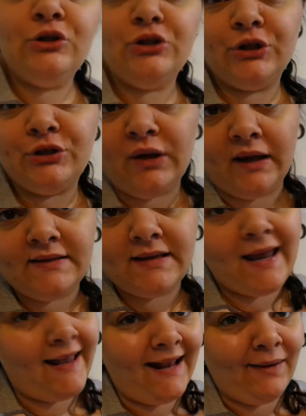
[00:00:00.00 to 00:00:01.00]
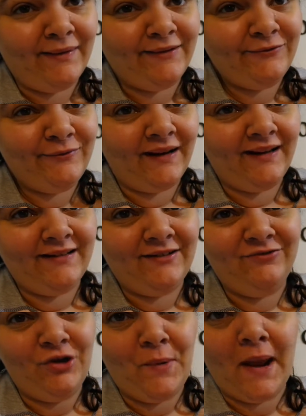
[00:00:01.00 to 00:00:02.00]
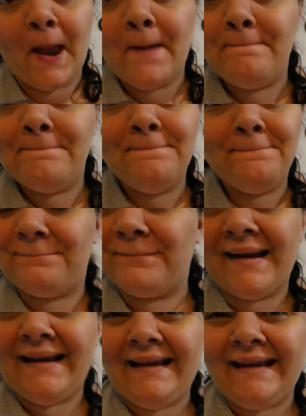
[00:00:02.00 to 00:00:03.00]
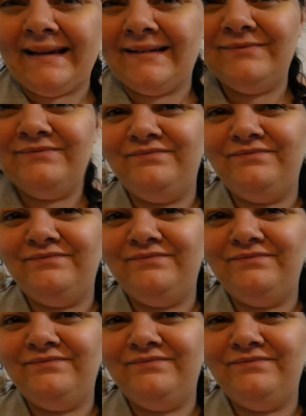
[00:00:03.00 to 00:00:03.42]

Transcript: just talk to you guys in a bit when I get done filming. Bye.